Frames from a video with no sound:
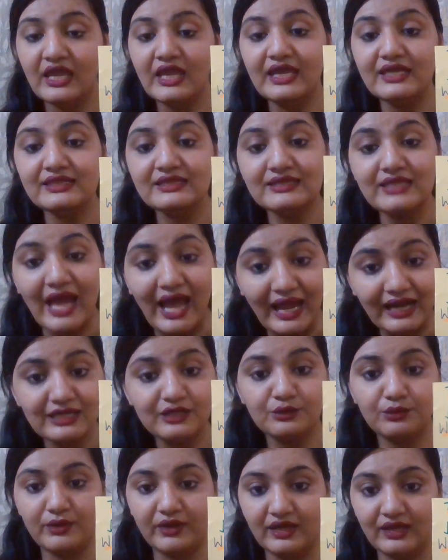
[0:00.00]
In that
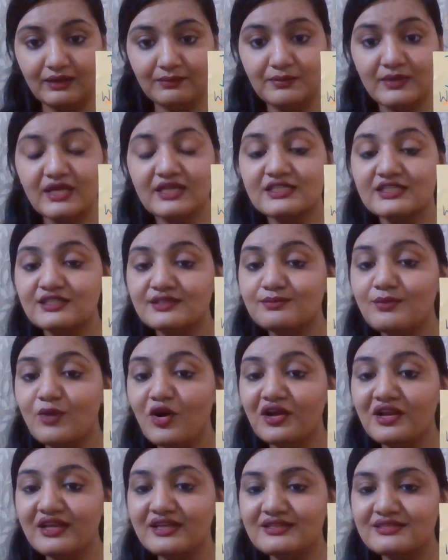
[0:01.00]
web,
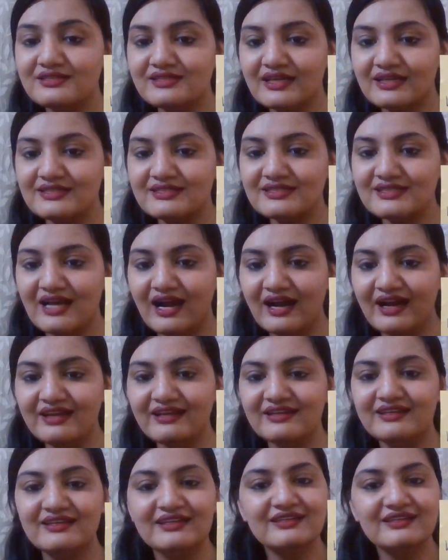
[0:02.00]
small insects are